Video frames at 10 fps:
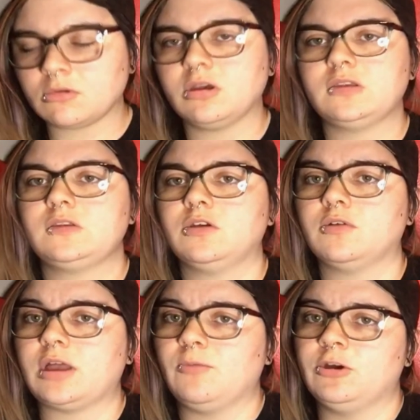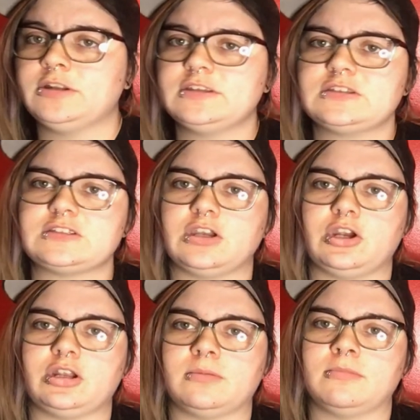So I wanted to
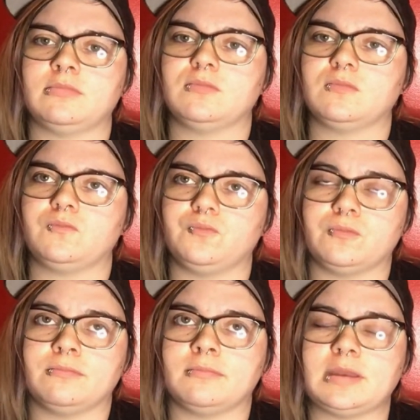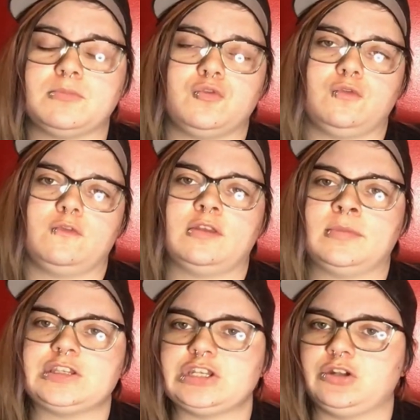start my move and
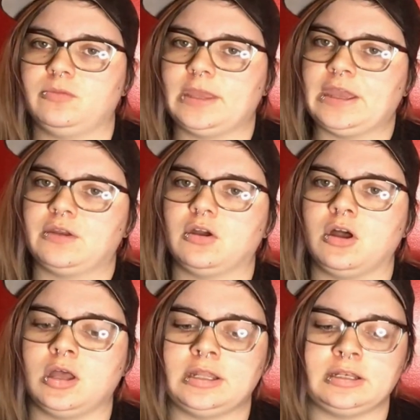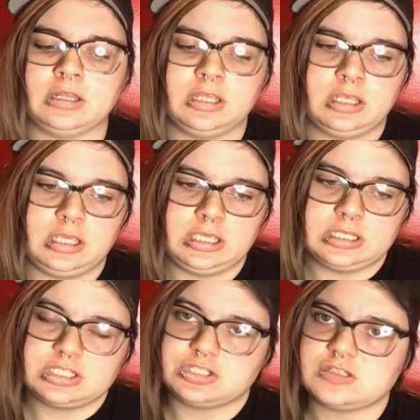my channel back on
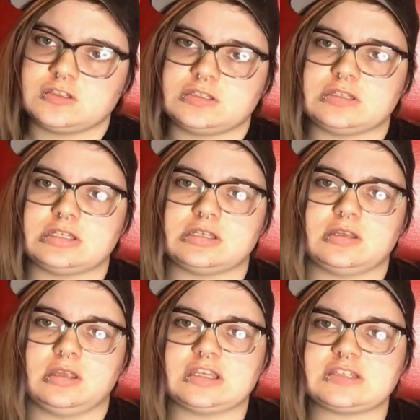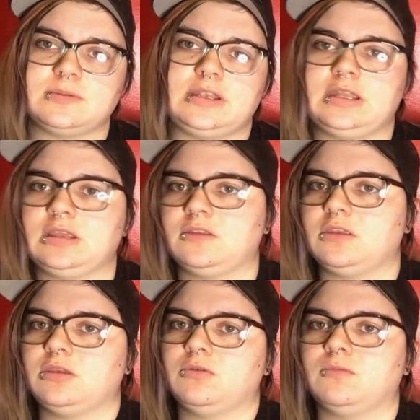just explaining
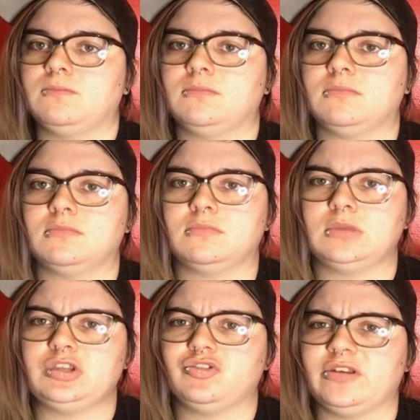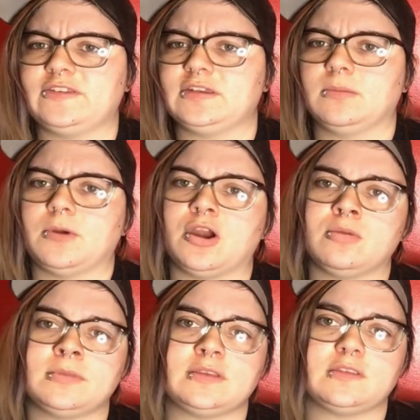the interesting
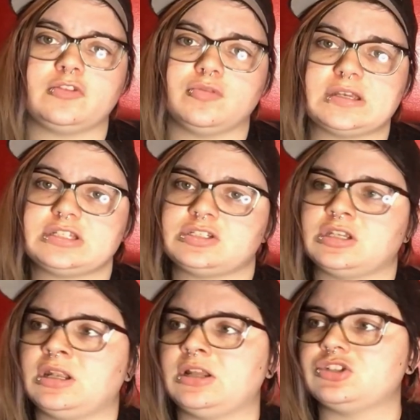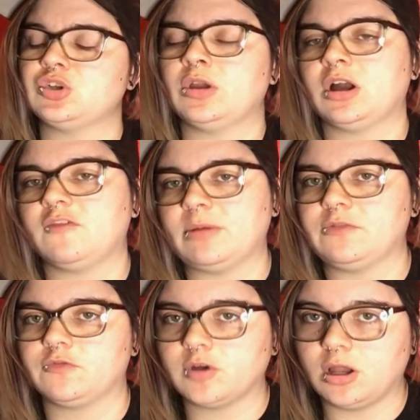apartment situation and showing off my
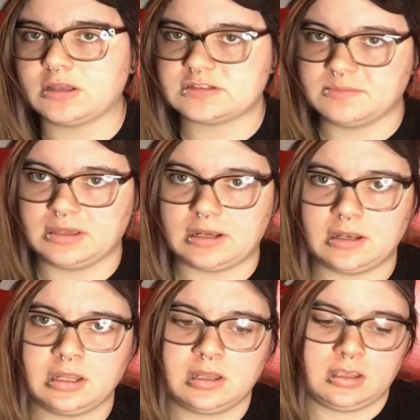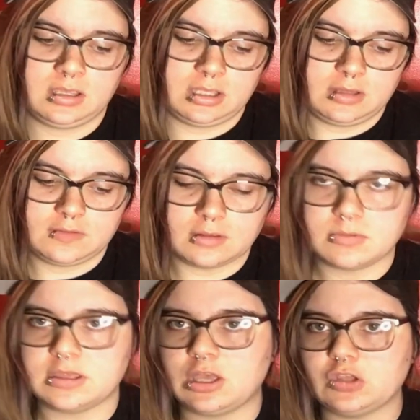frogs, but
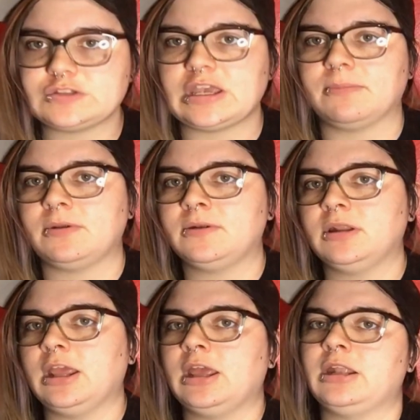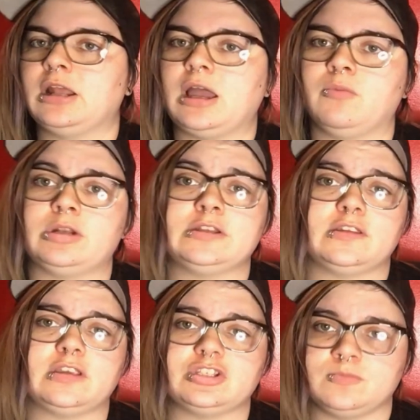something else happened and I wanted to
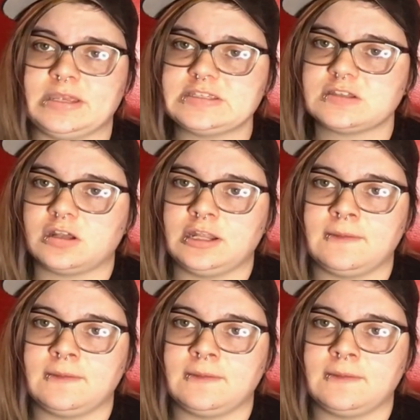touch base on it.